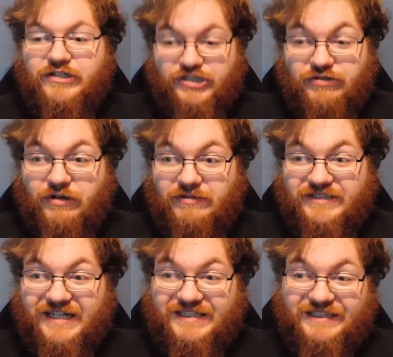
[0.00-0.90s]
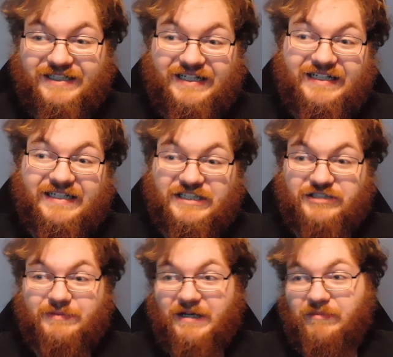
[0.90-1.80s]
Zuko's destiny is
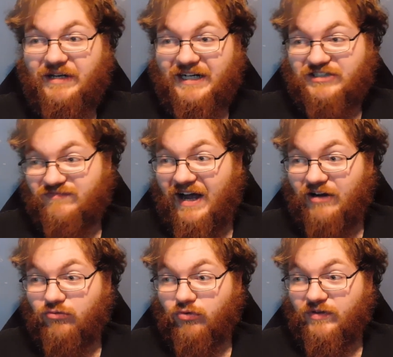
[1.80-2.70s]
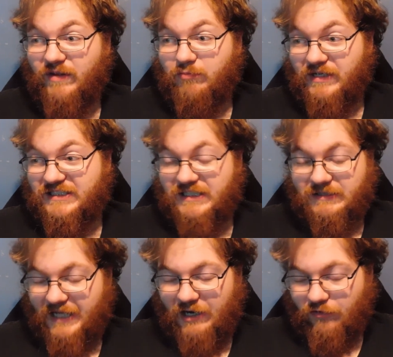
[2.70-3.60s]
to become the next Fire Lord that brings him
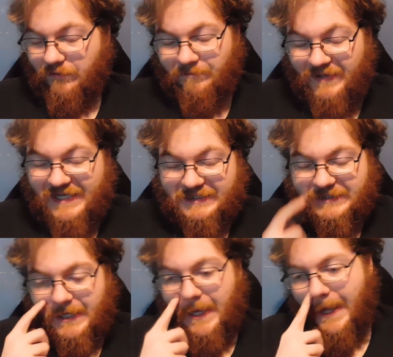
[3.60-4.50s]
the Arrow of Peace.